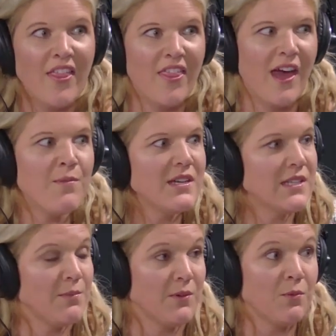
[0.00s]
That
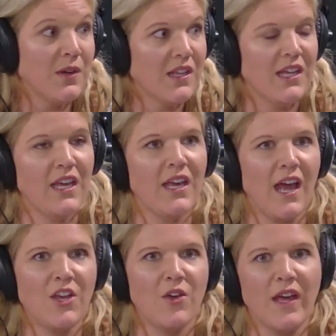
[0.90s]
brings up a really,
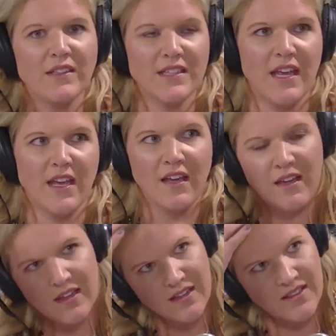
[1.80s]
I know that's like,
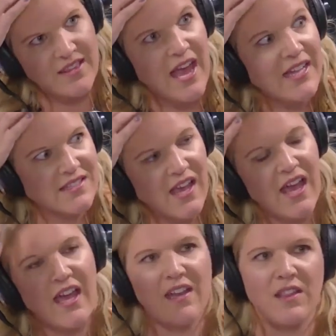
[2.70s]
that's
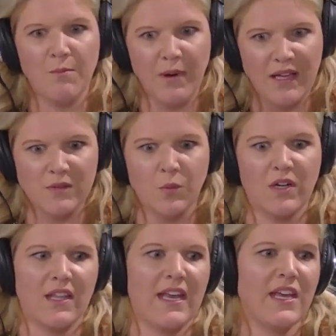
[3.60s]
kind of the
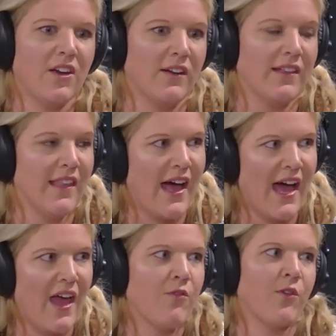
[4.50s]
buzzword that I hear a
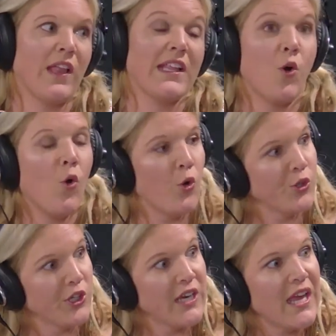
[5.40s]
lot for like the
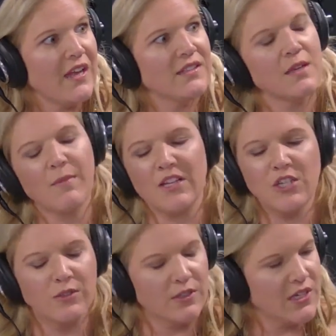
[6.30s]
older kids. Like my
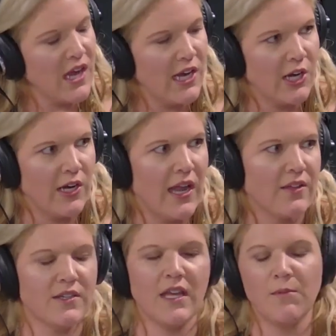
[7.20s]
children are younger
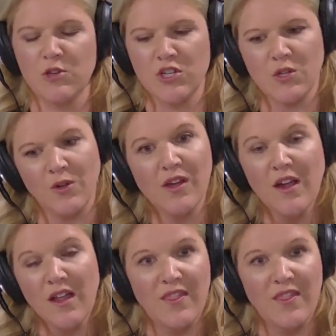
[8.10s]
now; they're in elementary school.